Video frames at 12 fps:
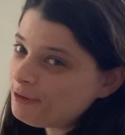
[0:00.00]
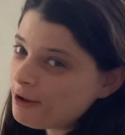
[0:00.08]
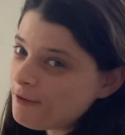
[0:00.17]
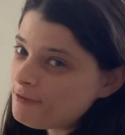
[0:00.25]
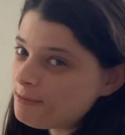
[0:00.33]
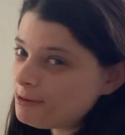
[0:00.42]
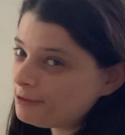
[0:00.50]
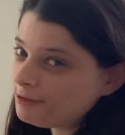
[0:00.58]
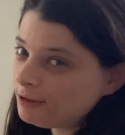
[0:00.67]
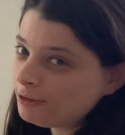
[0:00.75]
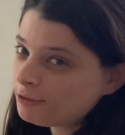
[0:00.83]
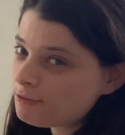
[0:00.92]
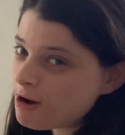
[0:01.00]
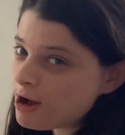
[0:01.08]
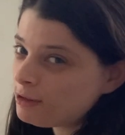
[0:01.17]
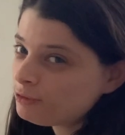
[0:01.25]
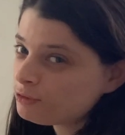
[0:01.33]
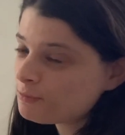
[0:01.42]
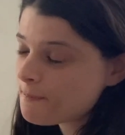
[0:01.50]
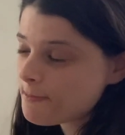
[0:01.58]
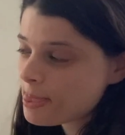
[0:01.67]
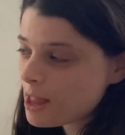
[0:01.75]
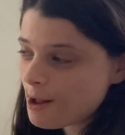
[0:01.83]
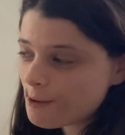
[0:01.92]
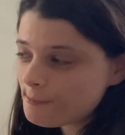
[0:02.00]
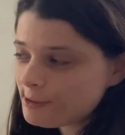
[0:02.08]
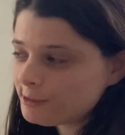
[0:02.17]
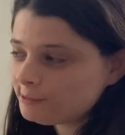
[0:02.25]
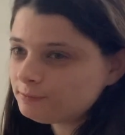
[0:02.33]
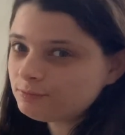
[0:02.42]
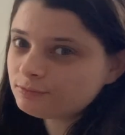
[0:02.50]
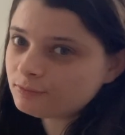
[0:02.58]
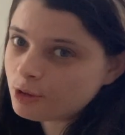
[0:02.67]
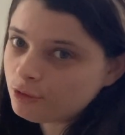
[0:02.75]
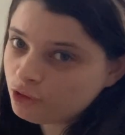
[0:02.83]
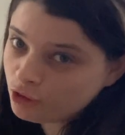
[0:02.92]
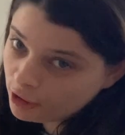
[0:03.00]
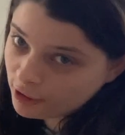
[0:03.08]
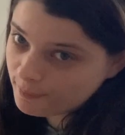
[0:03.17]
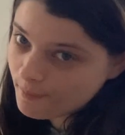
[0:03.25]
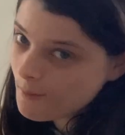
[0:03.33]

of the butternut squash. How about the chicken?